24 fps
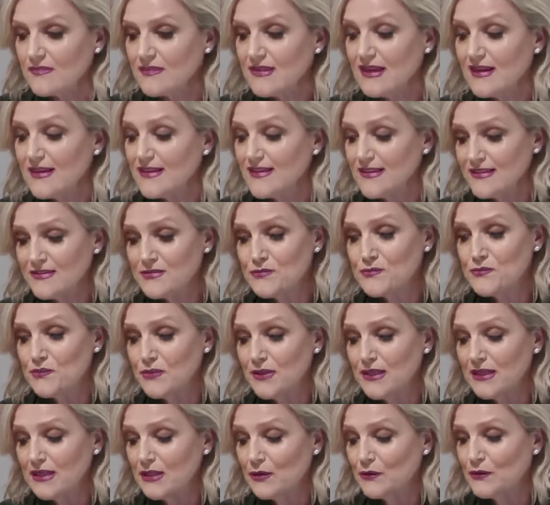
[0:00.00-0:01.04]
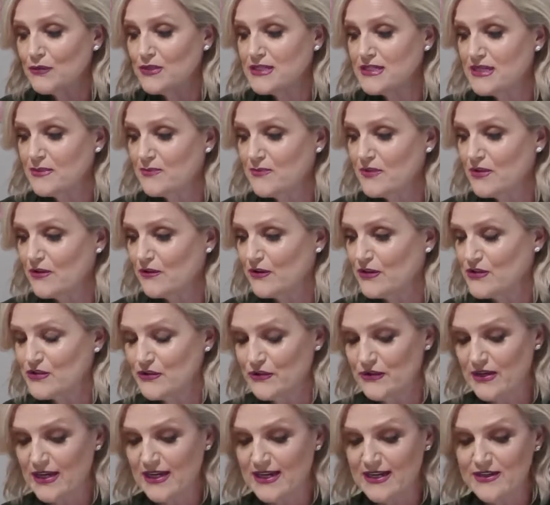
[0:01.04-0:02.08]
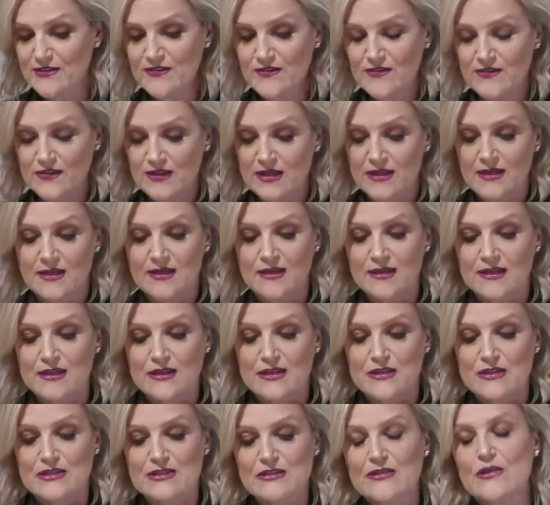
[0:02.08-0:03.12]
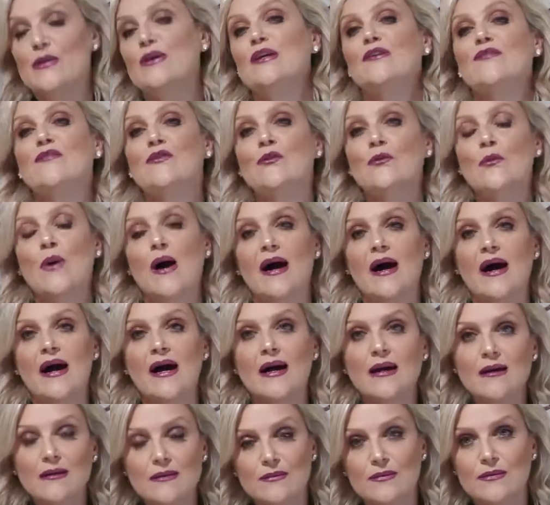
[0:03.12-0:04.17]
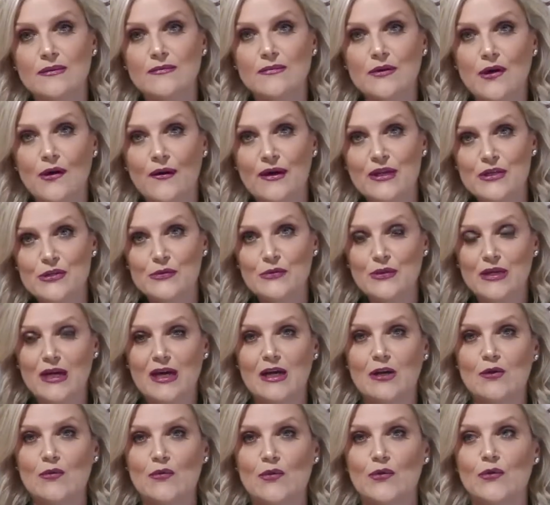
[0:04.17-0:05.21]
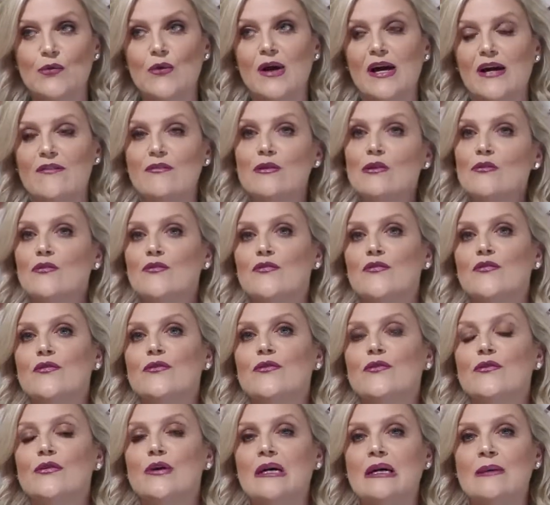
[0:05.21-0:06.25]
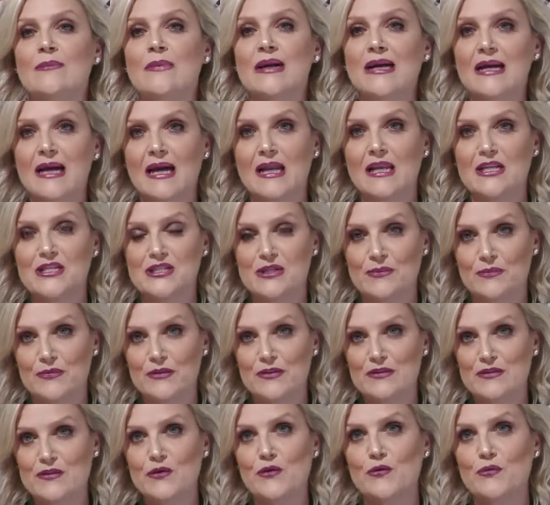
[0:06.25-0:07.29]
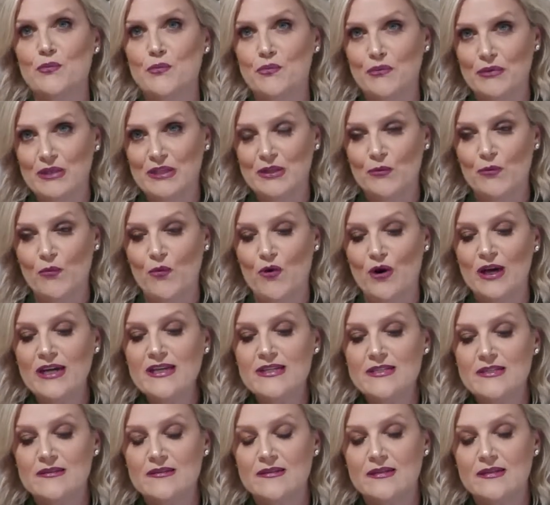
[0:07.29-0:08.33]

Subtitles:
And there's a really good tip that I do have. So if you are going to a colour wall, have a look for a colour chip that's called Brilliant White.